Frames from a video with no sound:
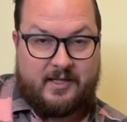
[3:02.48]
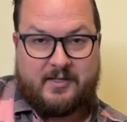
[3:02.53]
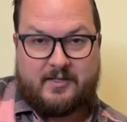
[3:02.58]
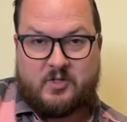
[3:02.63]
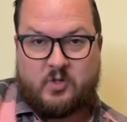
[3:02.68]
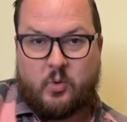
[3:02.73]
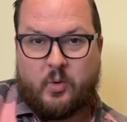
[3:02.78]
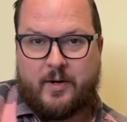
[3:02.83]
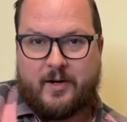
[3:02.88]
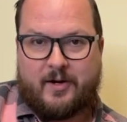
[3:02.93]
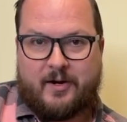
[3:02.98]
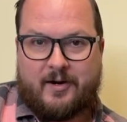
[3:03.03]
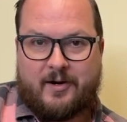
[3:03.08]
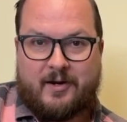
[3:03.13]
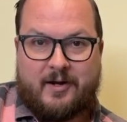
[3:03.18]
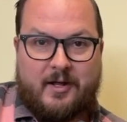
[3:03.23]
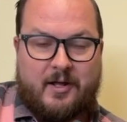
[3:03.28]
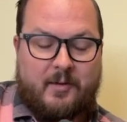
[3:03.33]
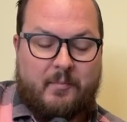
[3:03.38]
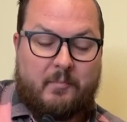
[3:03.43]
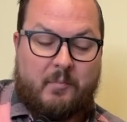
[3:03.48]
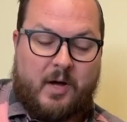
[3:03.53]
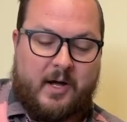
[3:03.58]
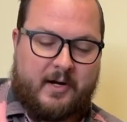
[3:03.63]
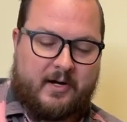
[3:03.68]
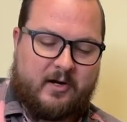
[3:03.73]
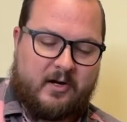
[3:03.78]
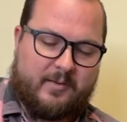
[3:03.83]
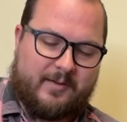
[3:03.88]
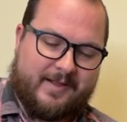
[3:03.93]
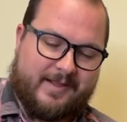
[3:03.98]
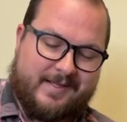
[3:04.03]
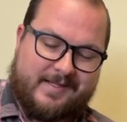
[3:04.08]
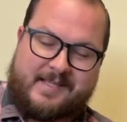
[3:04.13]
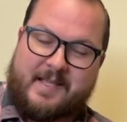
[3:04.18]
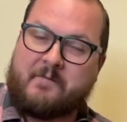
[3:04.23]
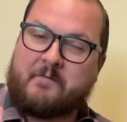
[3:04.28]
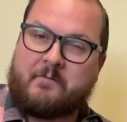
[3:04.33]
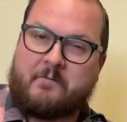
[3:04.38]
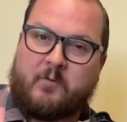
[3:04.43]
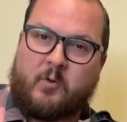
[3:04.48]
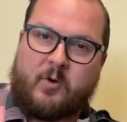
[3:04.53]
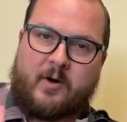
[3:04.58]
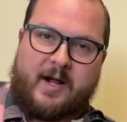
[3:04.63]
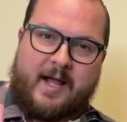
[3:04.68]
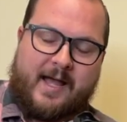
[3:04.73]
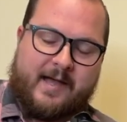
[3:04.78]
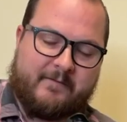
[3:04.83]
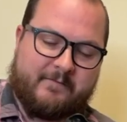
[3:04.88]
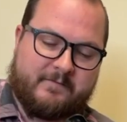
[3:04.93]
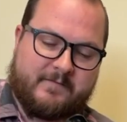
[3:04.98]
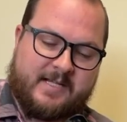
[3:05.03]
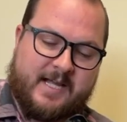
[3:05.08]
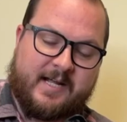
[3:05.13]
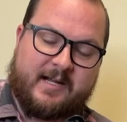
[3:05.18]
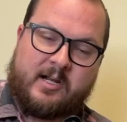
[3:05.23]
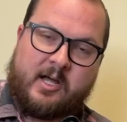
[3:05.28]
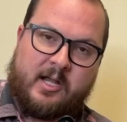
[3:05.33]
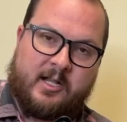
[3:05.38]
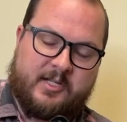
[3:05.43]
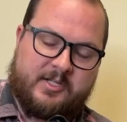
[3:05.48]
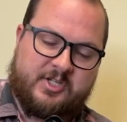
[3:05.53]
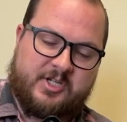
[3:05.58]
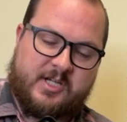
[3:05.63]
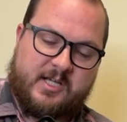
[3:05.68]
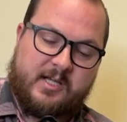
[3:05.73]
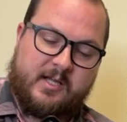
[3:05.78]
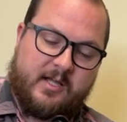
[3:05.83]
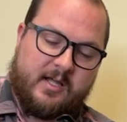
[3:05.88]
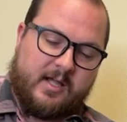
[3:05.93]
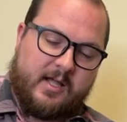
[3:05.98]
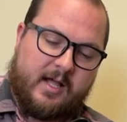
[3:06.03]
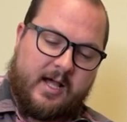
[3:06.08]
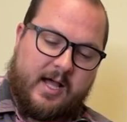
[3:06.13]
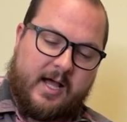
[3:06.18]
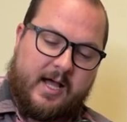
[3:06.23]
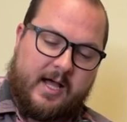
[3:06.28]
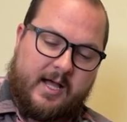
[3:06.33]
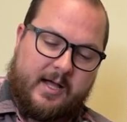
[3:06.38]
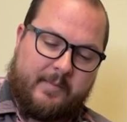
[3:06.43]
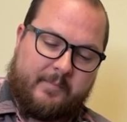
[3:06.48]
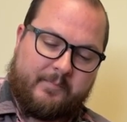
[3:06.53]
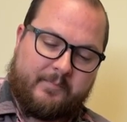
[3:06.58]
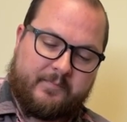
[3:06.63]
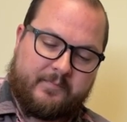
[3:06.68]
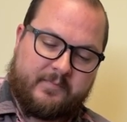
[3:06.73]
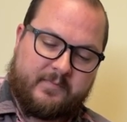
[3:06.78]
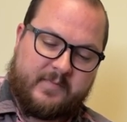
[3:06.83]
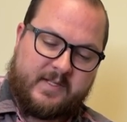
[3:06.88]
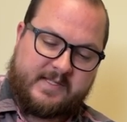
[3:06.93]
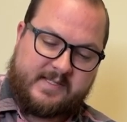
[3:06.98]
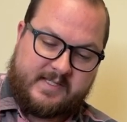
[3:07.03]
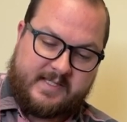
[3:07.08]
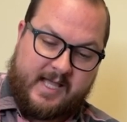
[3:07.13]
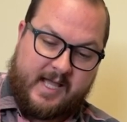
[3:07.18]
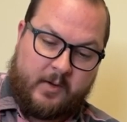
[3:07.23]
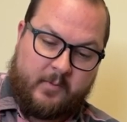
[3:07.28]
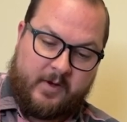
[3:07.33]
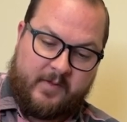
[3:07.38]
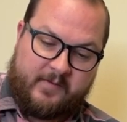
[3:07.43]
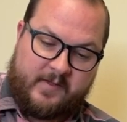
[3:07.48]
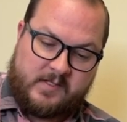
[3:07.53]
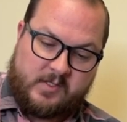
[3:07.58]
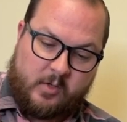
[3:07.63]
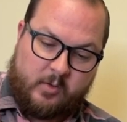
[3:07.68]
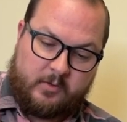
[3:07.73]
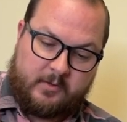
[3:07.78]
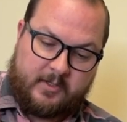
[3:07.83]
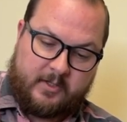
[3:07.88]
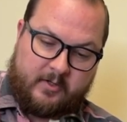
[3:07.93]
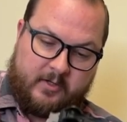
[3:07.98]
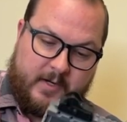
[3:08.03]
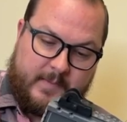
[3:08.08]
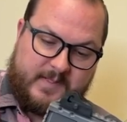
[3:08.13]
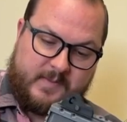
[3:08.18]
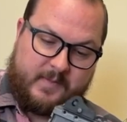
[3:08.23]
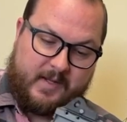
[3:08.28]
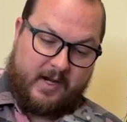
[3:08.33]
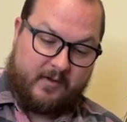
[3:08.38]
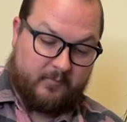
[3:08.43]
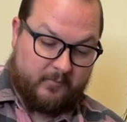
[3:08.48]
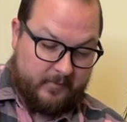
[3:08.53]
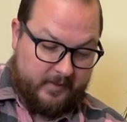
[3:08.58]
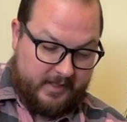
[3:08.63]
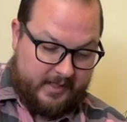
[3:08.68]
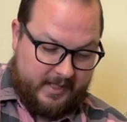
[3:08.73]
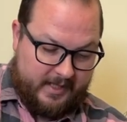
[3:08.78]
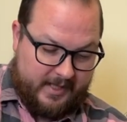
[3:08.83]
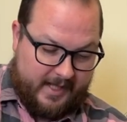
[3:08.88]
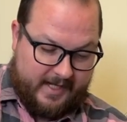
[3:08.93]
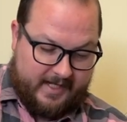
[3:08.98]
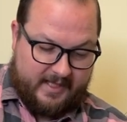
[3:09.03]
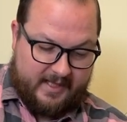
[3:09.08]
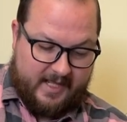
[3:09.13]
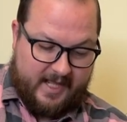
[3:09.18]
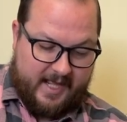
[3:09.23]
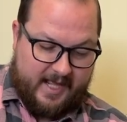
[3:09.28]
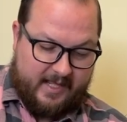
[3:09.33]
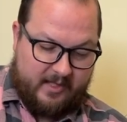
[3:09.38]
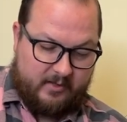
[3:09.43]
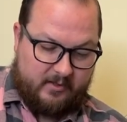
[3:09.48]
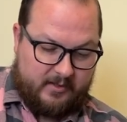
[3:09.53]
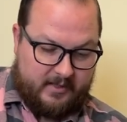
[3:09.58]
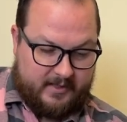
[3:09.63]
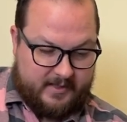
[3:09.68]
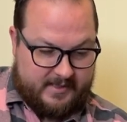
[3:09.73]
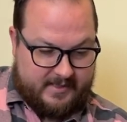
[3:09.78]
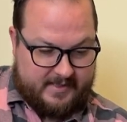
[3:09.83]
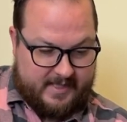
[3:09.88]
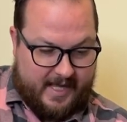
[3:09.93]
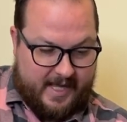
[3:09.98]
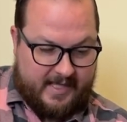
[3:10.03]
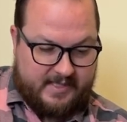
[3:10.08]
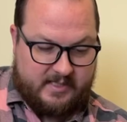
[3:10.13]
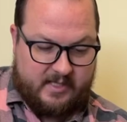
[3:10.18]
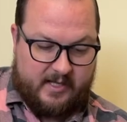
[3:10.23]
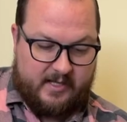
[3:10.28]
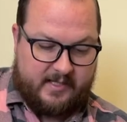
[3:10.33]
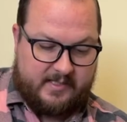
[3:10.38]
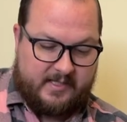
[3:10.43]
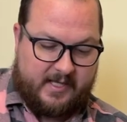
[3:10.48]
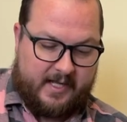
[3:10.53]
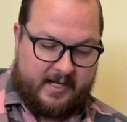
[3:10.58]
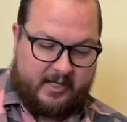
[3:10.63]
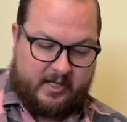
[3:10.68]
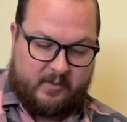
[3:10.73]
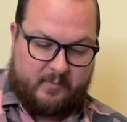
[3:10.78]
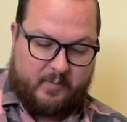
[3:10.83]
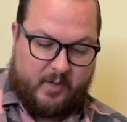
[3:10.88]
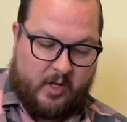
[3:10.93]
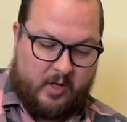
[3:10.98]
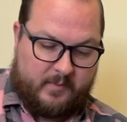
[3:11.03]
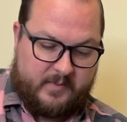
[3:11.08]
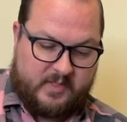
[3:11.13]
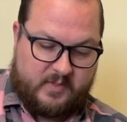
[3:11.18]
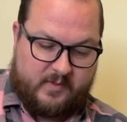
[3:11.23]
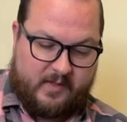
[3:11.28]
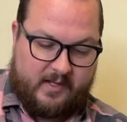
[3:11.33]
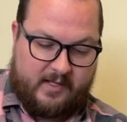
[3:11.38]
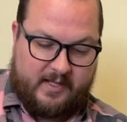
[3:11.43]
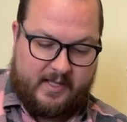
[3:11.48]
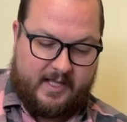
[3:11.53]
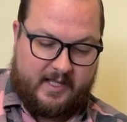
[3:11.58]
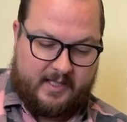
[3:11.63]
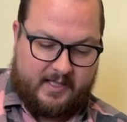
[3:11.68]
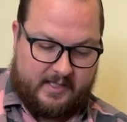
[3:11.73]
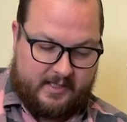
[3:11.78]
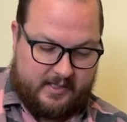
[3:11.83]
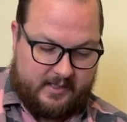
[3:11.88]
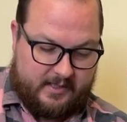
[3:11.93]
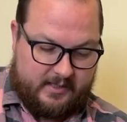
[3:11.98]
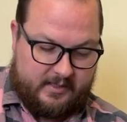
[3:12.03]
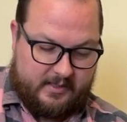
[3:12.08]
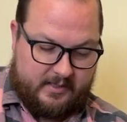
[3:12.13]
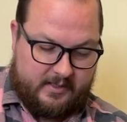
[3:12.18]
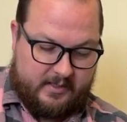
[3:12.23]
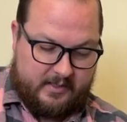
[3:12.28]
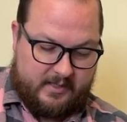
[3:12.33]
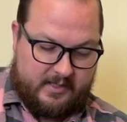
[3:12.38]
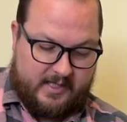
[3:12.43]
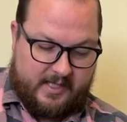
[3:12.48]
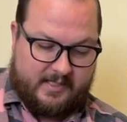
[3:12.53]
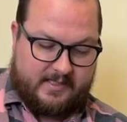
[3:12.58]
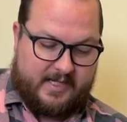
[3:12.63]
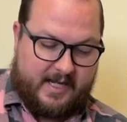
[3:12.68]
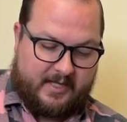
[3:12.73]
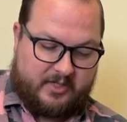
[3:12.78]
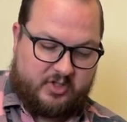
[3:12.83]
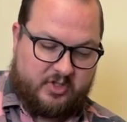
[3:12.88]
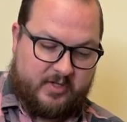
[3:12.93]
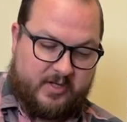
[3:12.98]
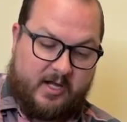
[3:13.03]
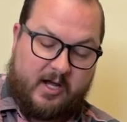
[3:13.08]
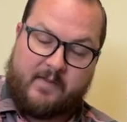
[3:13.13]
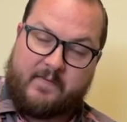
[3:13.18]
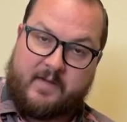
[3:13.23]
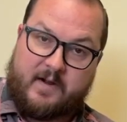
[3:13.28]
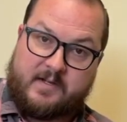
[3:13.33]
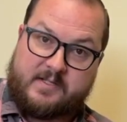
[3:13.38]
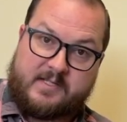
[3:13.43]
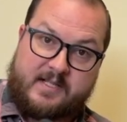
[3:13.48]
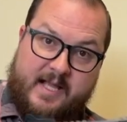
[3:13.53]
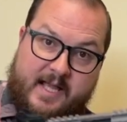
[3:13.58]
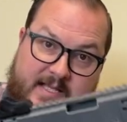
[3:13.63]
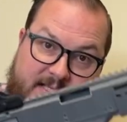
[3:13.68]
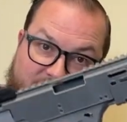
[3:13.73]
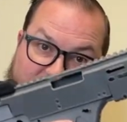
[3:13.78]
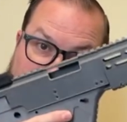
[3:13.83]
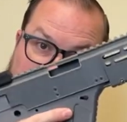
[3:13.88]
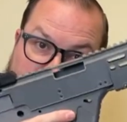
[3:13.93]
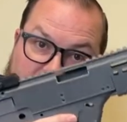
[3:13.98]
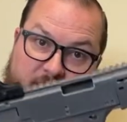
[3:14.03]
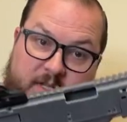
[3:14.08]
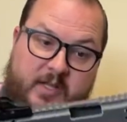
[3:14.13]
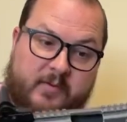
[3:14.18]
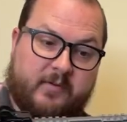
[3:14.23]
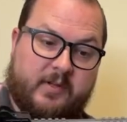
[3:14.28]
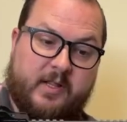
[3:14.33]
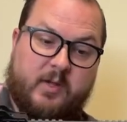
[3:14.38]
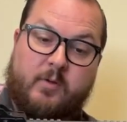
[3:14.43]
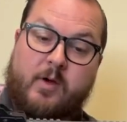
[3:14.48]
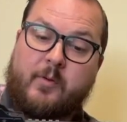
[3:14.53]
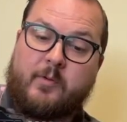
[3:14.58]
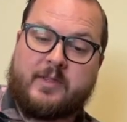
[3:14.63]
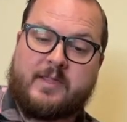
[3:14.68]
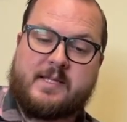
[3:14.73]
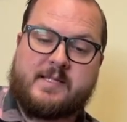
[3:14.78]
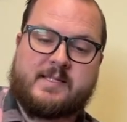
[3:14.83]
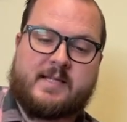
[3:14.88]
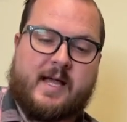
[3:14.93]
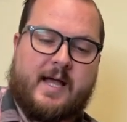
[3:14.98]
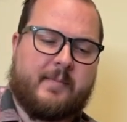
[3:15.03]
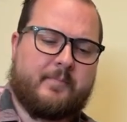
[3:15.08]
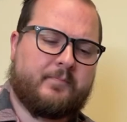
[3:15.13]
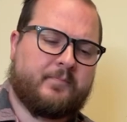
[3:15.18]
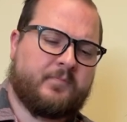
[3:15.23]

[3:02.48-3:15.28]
Twitter moniker. I think it's like 4F Technology. This is kind of one of his older grips, but I really like the angle and the size on it. It's got a good palm swell, and the texturing on there is nice. Fits really, really well with this guy.